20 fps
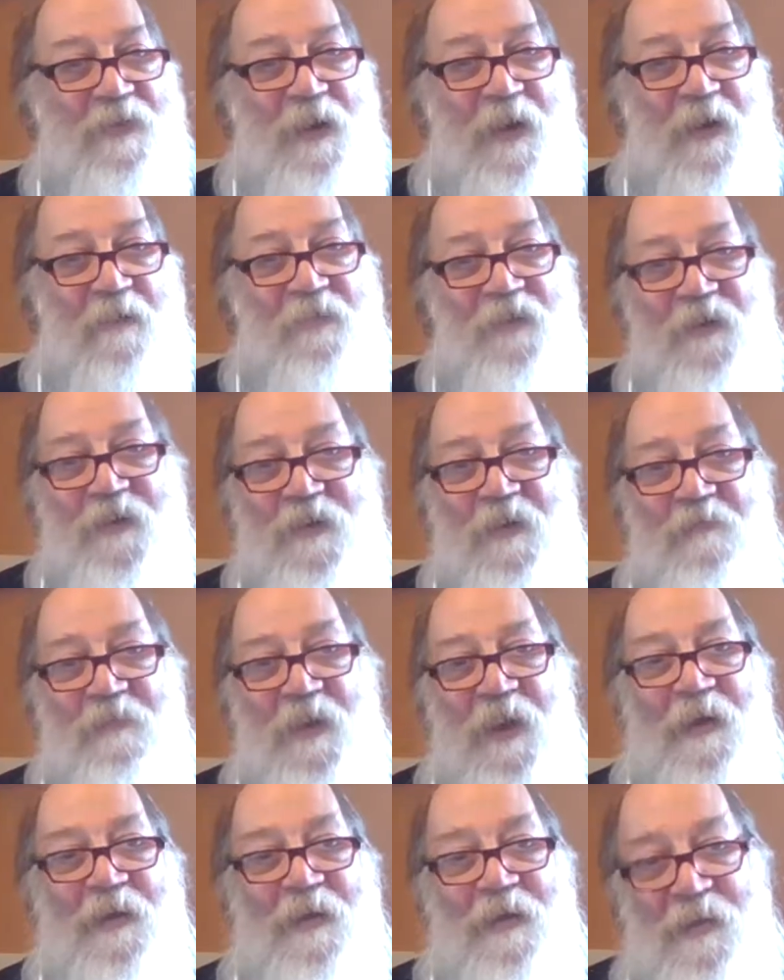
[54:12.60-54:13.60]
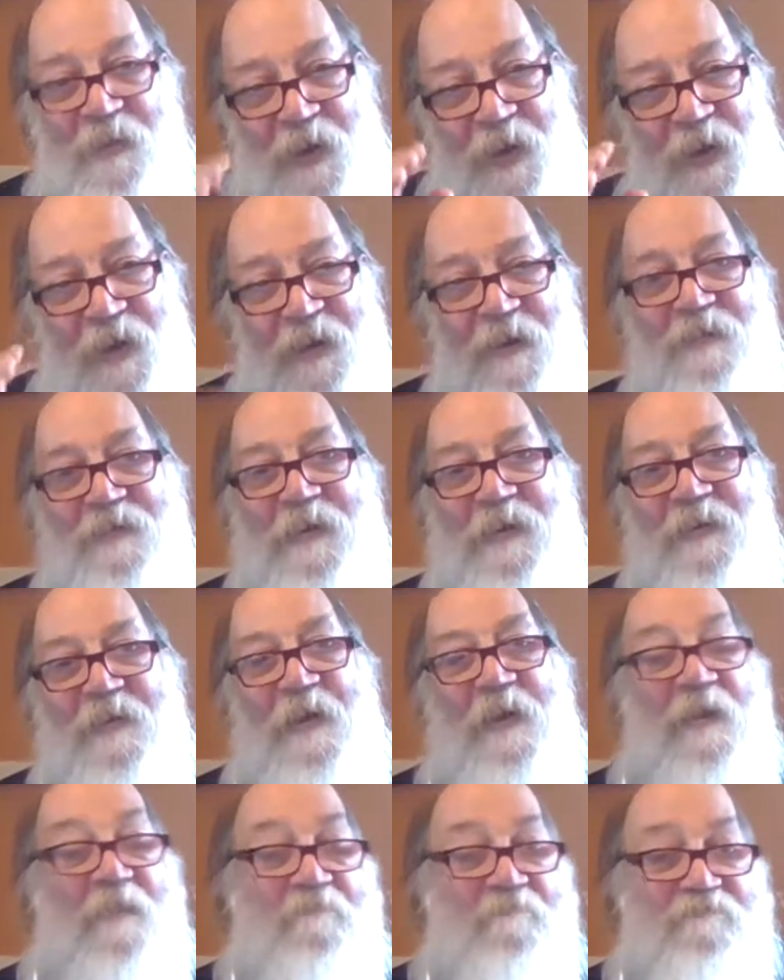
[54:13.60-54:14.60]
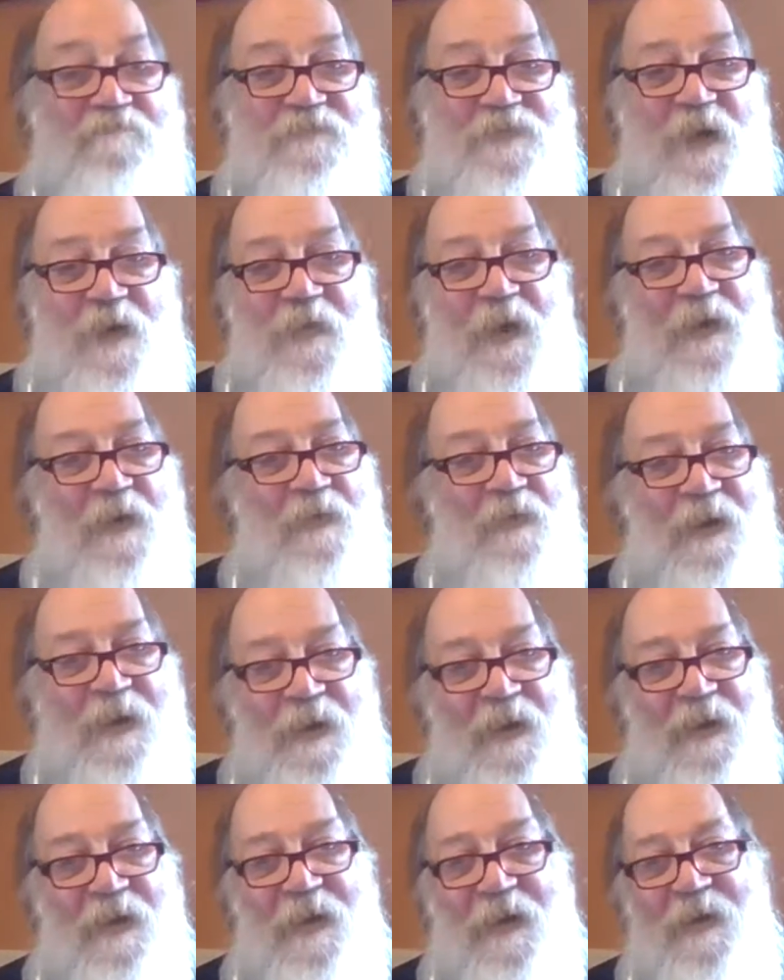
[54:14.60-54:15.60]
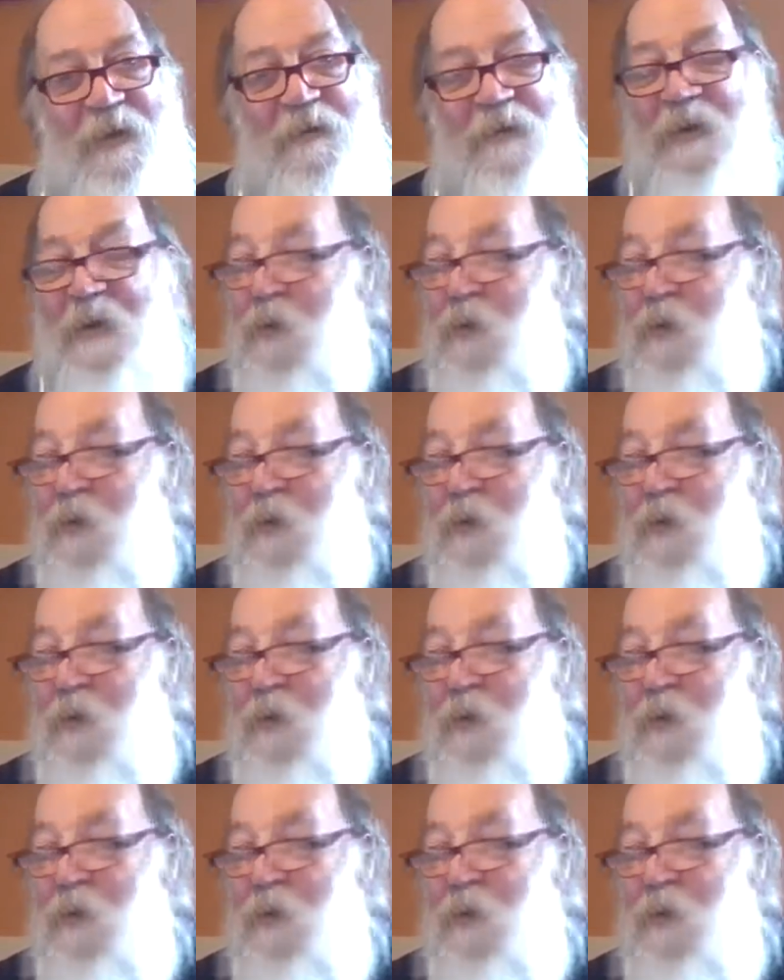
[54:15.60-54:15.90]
and then I put in the blender so I don't eat any,